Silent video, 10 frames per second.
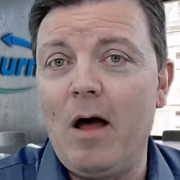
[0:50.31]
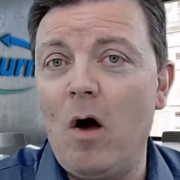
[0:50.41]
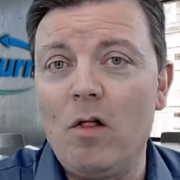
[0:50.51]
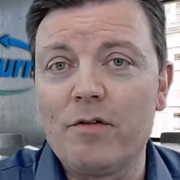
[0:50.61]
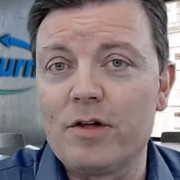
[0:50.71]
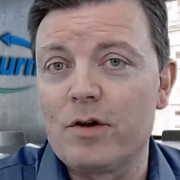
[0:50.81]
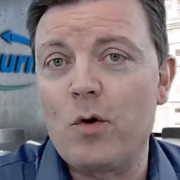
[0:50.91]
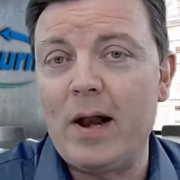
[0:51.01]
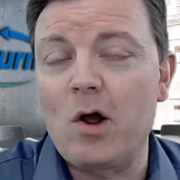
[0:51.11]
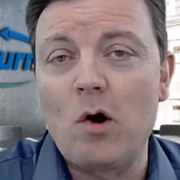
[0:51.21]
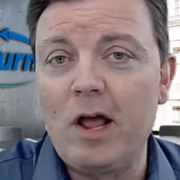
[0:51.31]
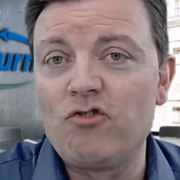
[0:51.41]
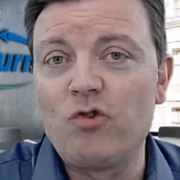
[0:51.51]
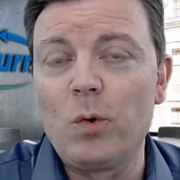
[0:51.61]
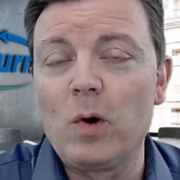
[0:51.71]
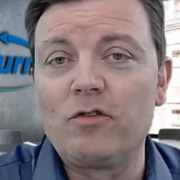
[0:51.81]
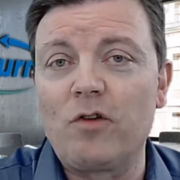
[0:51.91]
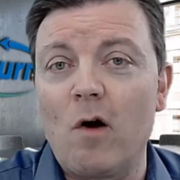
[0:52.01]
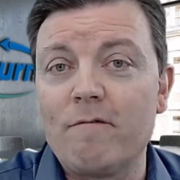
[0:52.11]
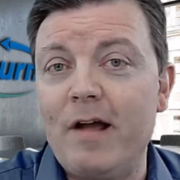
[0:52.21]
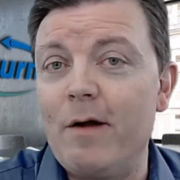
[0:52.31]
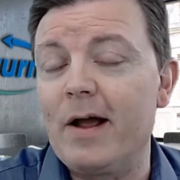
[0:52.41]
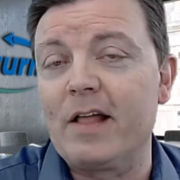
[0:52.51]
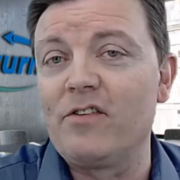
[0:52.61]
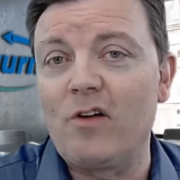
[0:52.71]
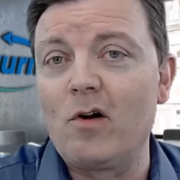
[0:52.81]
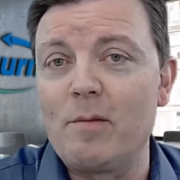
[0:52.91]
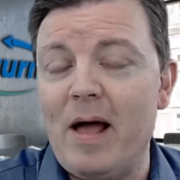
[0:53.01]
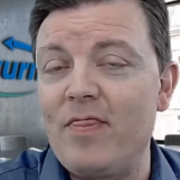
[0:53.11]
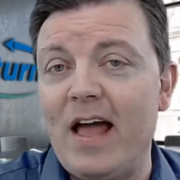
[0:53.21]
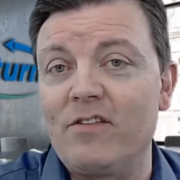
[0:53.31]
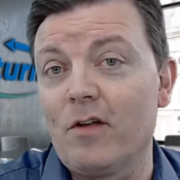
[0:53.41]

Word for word: all of the credit card issuers are very concerned about that.